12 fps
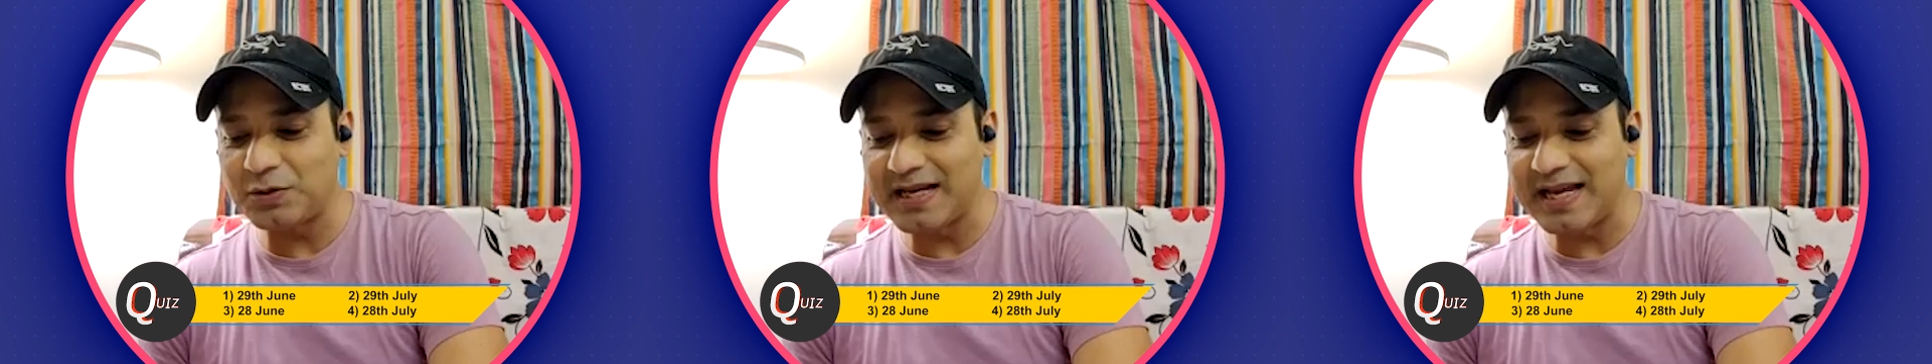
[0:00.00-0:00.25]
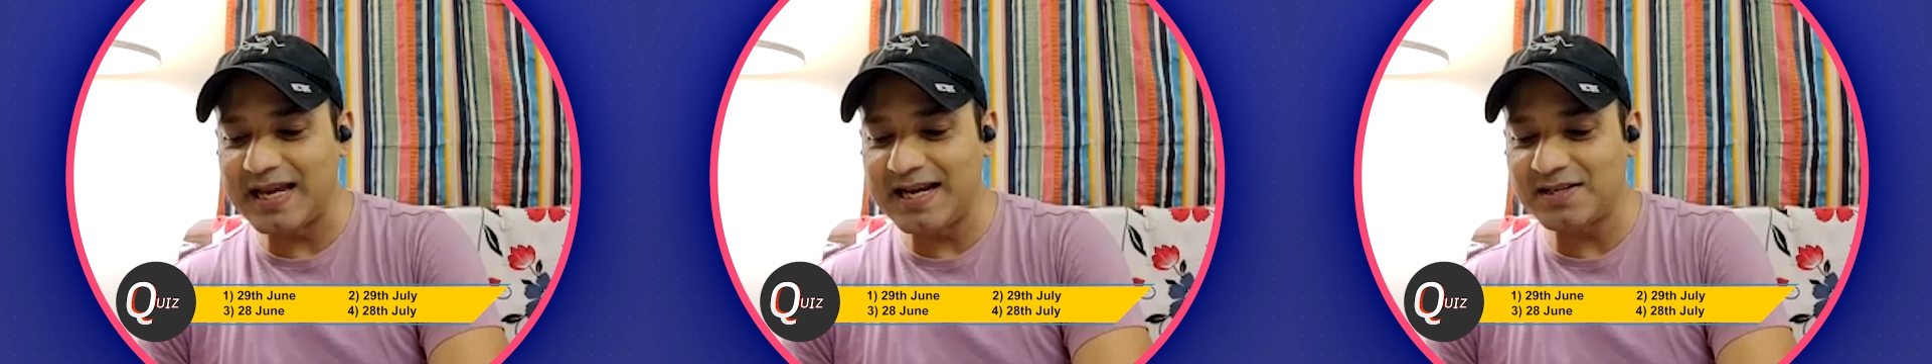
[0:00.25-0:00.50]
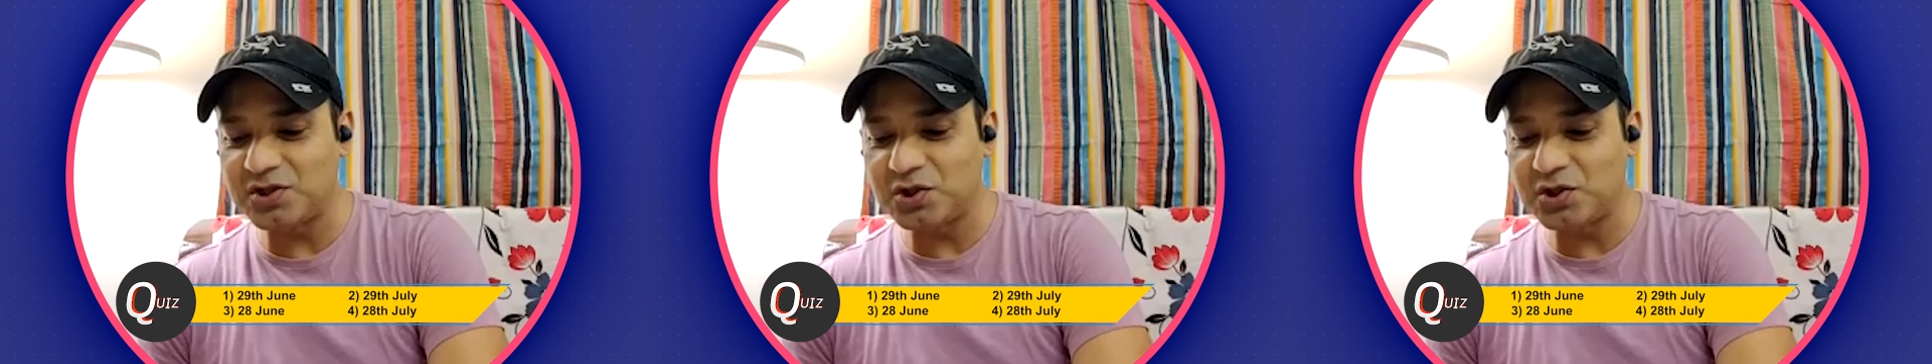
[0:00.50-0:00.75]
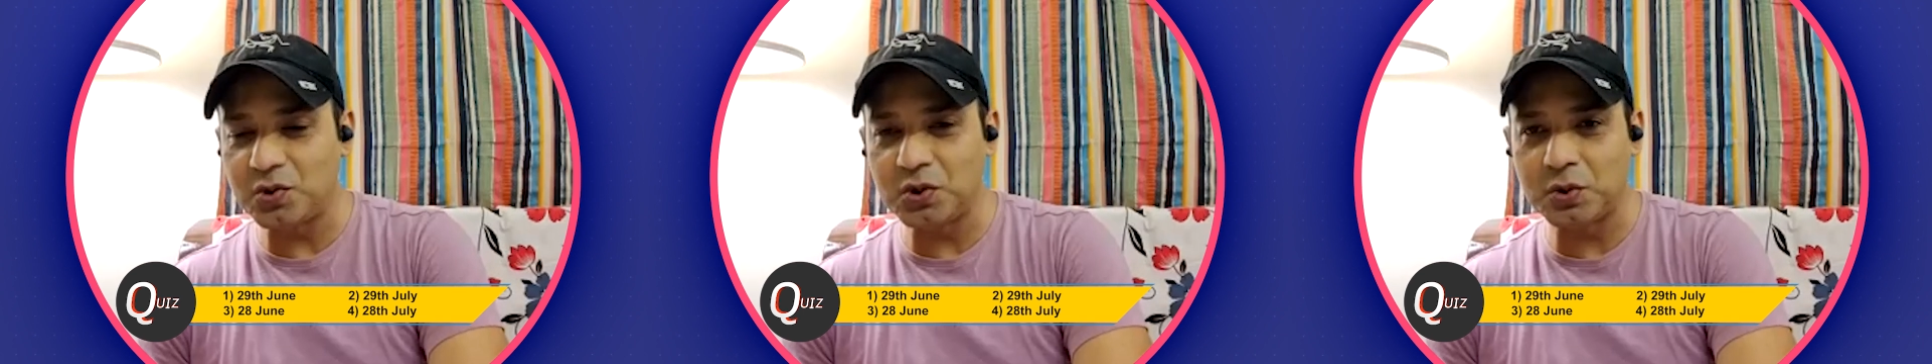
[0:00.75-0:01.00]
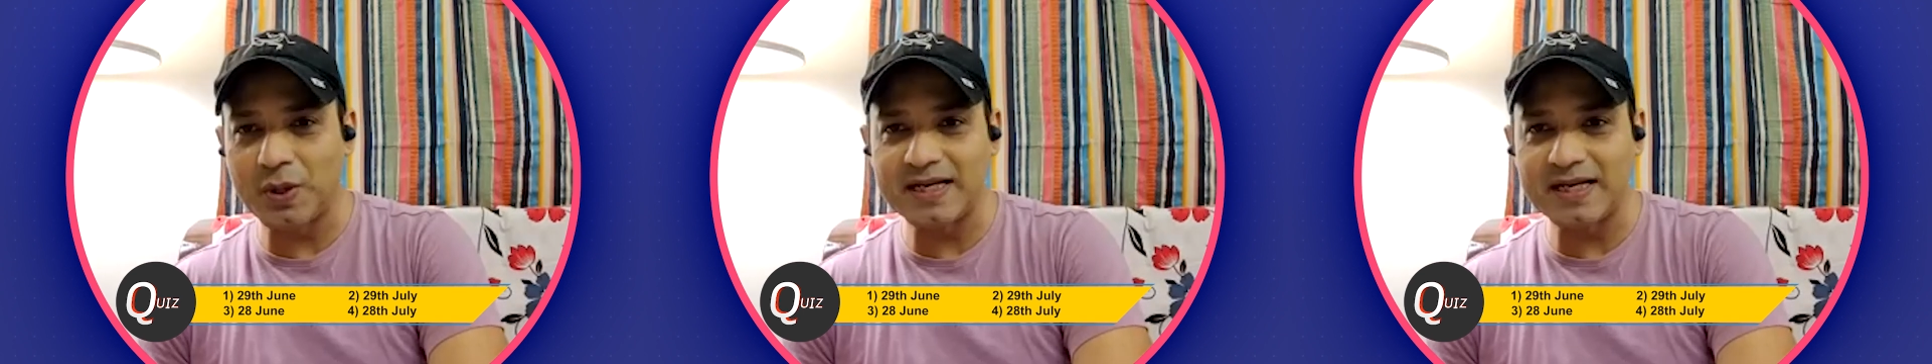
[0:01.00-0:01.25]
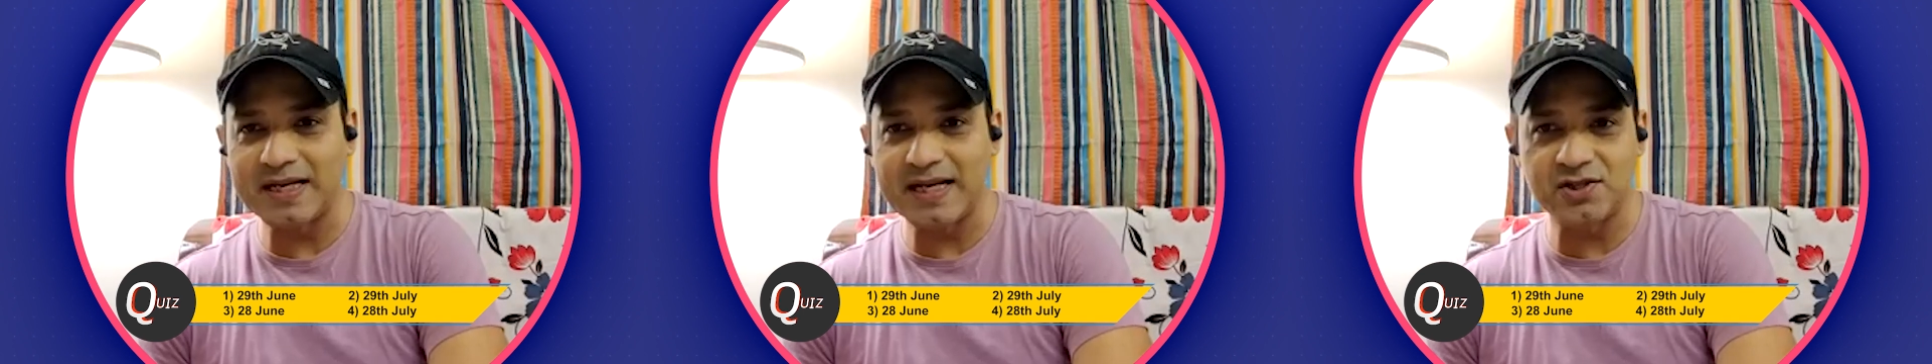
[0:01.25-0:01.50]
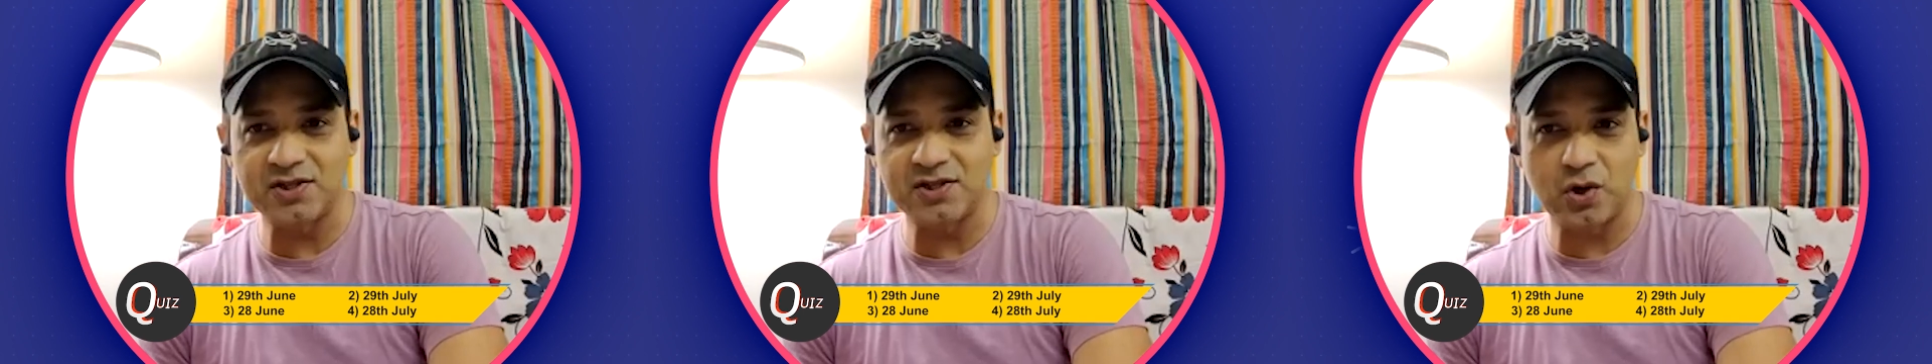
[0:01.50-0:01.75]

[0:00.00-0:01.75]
28th June, 28th